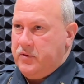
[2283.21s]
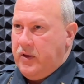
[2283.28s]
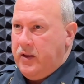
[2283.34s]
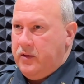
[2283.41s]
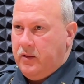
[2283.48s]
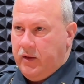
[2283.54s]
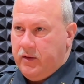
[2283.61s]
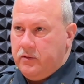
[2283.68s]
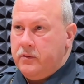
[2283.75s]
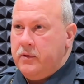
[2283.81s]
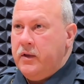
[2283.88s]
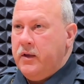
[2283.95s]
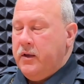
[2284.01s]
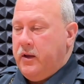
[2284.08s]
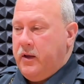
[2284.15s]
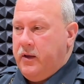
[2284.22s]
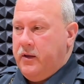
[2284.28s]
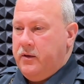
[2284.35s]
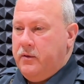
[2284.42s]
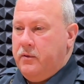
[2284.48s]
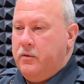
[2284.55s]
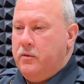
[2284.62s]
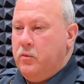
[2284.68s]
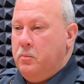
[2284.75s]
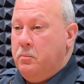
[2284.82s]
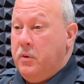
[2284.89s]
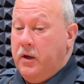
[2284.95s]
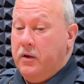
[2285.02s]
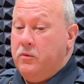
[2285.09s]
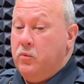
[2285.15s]
at Lakeland.
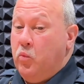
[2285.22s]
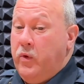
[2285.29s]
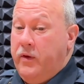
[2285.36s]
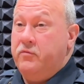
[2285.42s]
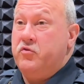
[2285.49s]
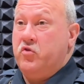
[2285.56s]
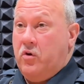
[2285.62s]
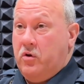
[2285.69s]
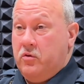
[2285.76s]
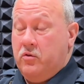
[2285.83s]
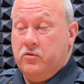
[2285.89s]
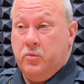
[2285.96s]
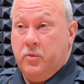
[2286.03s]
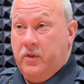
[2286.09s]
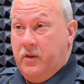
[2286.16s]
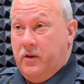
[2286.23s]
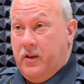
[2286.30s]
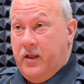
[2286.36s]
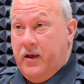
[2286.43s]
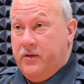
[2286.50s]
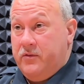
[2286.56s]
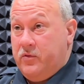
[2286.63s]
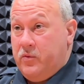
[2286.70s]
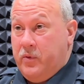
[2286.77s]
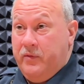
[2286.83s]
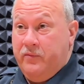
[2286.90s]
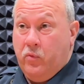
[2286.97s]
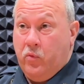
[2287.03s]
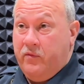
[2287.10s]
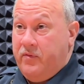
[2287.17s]
But we've struggled within the last 3,
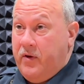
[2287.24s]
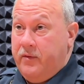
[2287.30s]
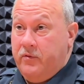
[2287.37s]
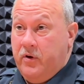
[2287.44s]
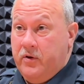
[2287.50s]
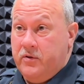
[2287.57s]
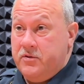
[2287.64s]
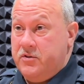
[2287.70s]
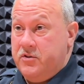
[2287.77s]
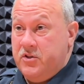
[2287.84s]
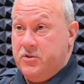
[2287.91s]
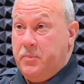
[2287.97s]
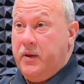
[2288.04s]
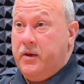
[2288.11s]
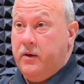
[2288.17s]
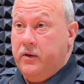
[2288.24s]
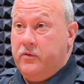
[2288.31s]
4, 5 years just because